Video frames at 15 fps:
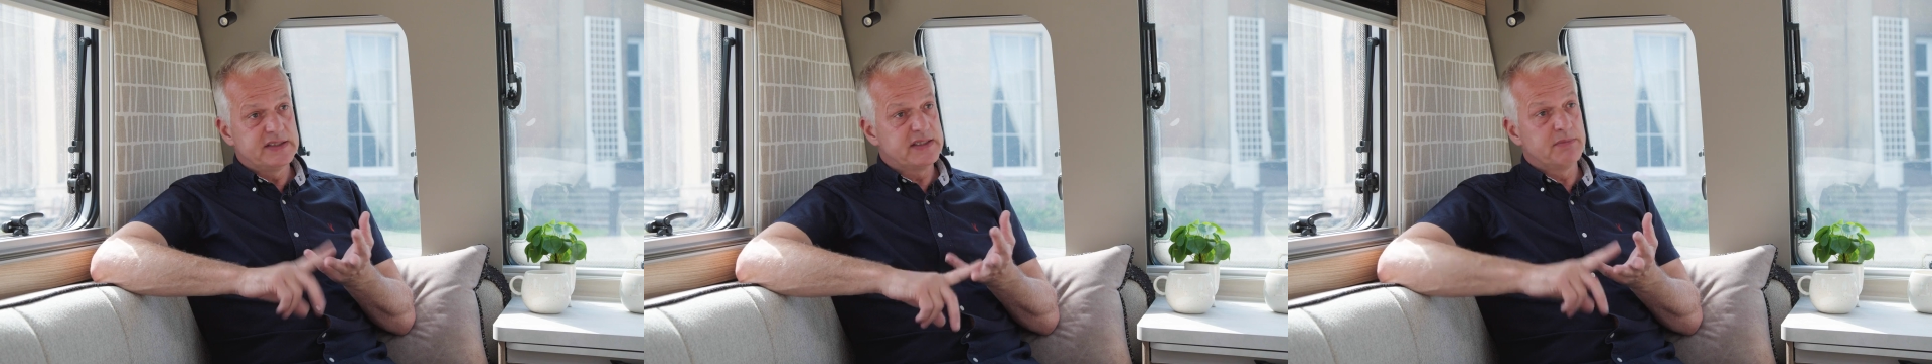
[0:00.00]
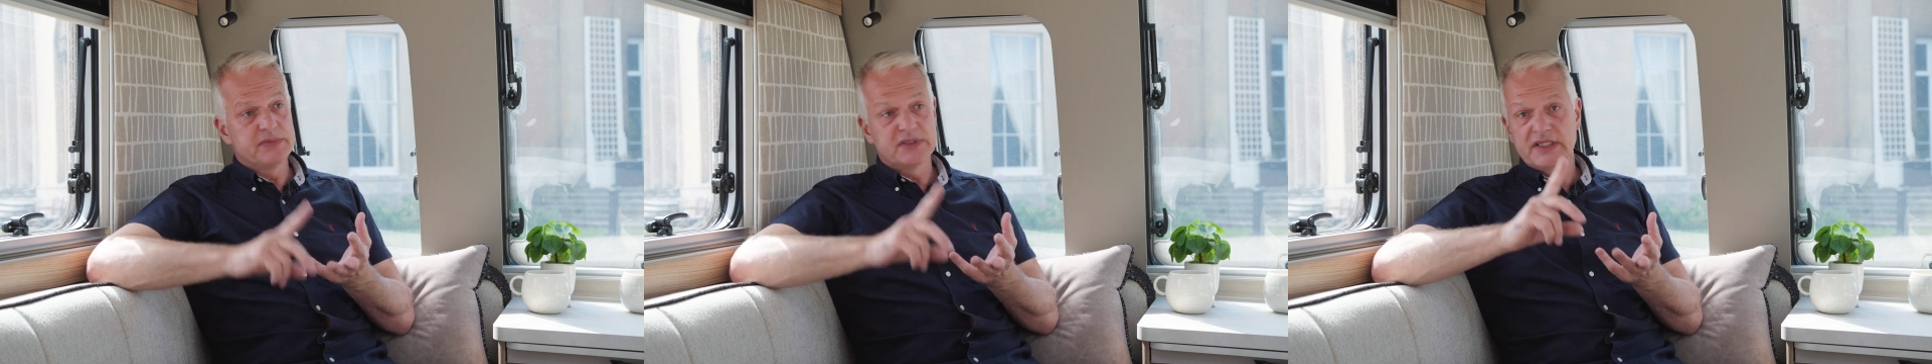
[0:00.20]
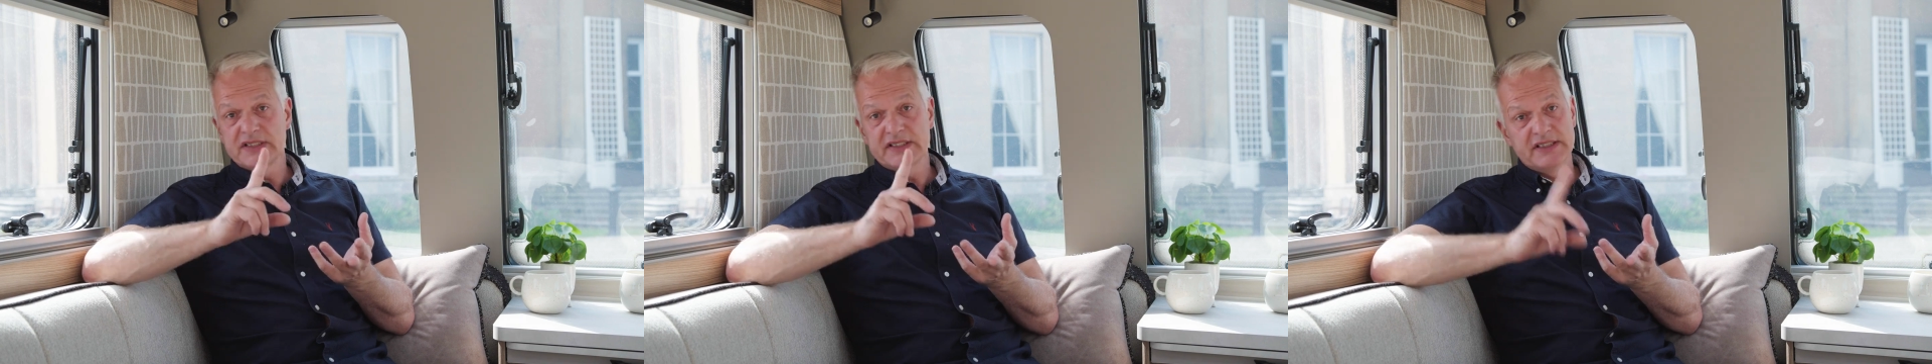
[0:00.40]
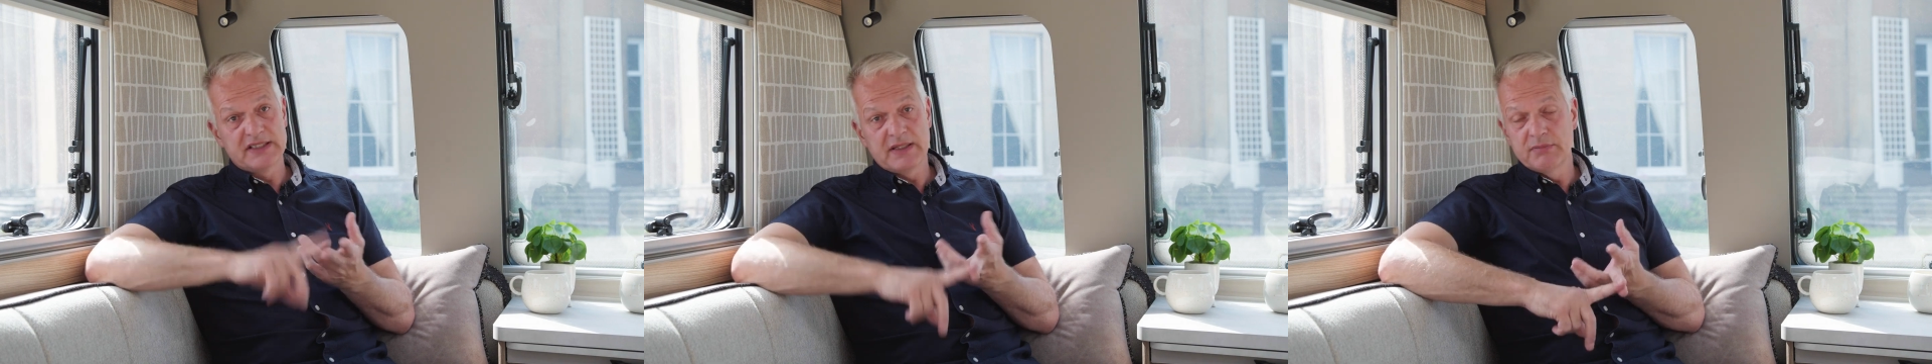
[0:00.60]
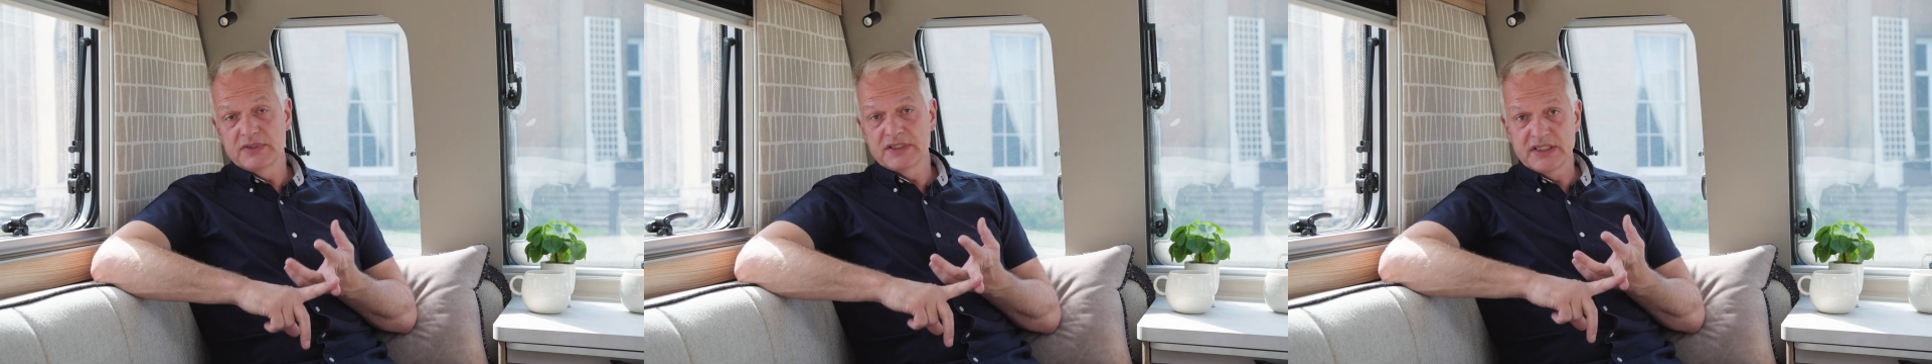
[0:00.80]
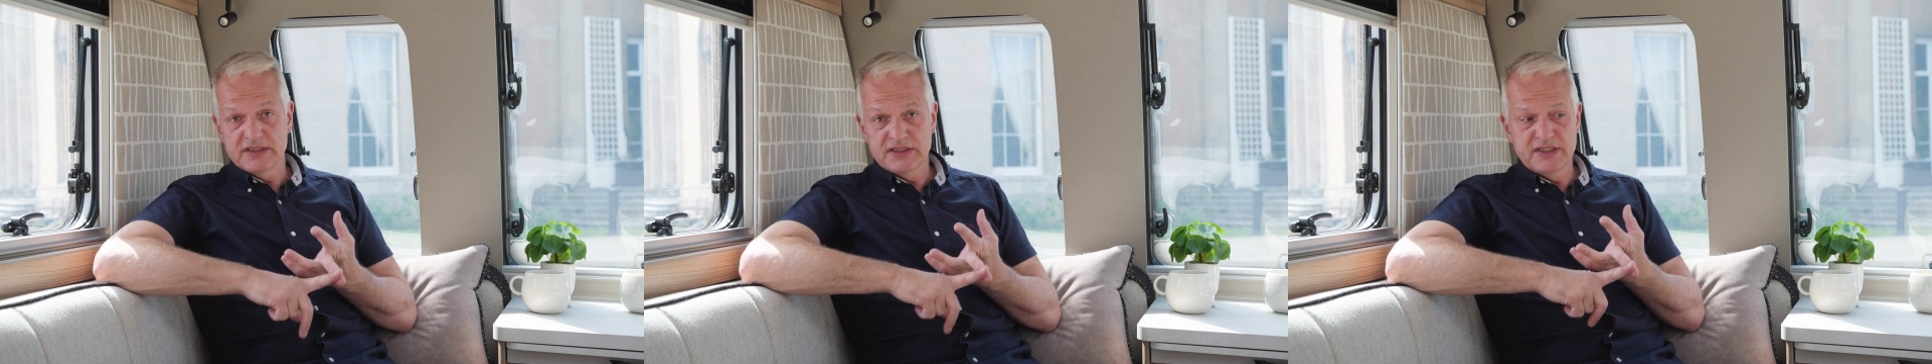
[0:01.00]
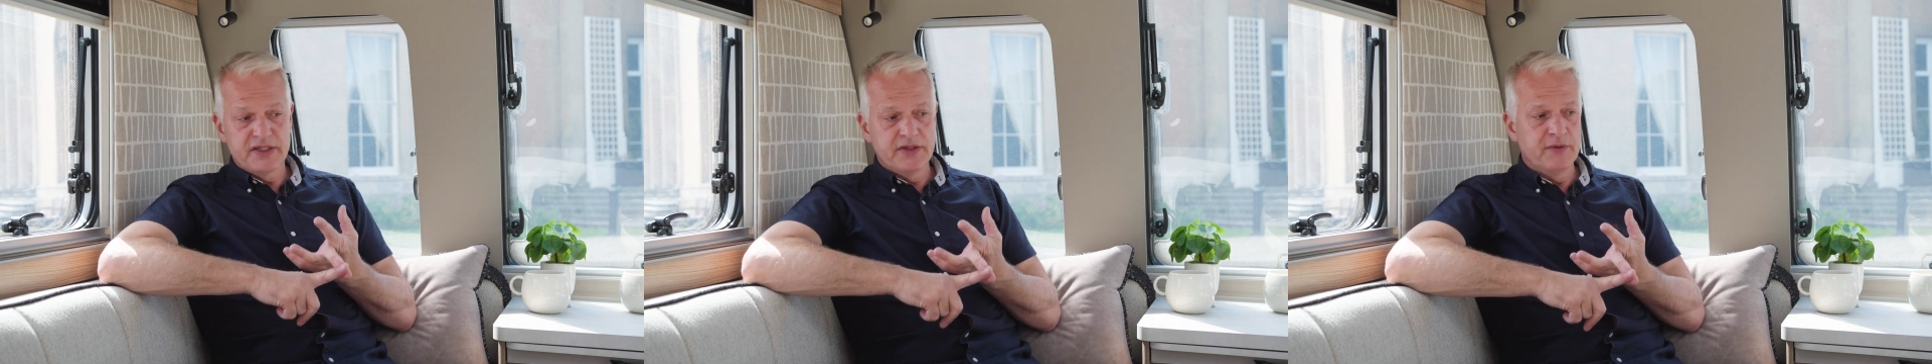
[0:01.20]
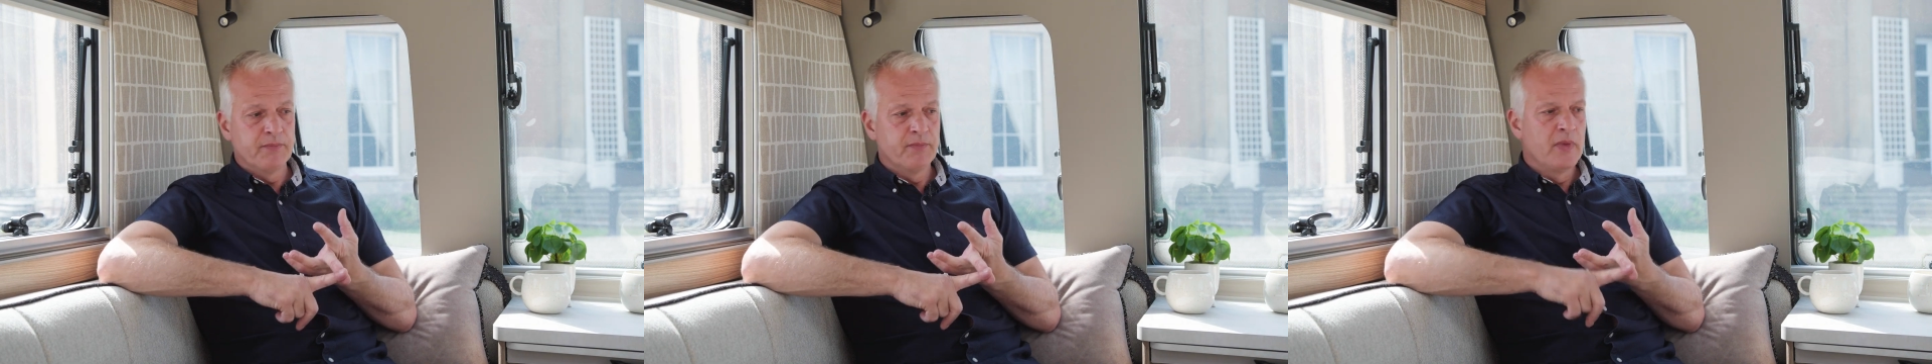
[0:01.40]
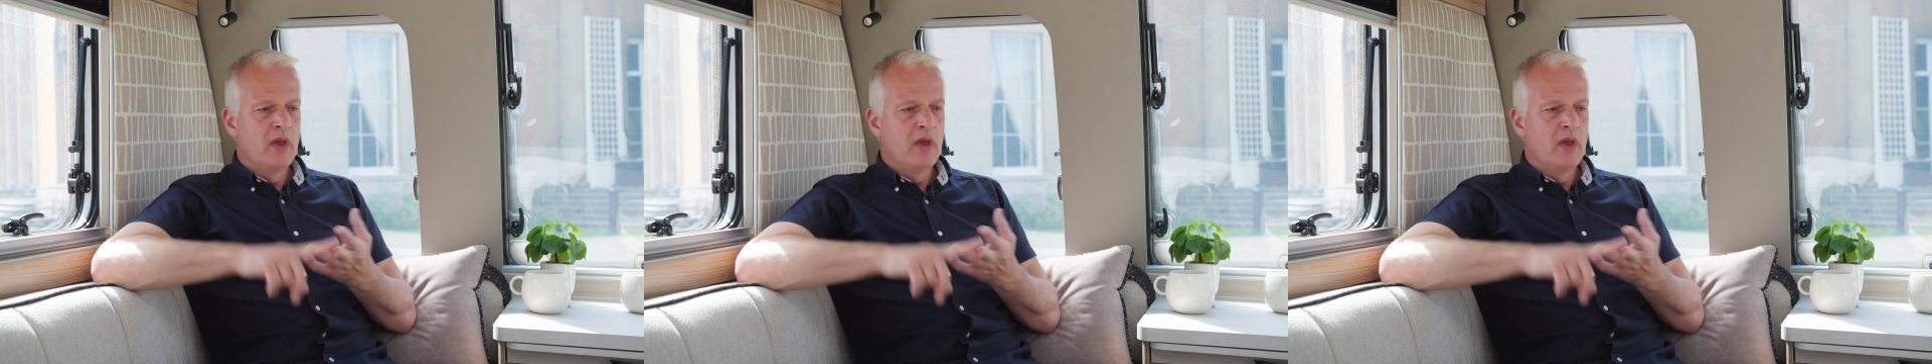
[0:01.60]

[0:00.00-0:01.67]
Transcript: 760, 762.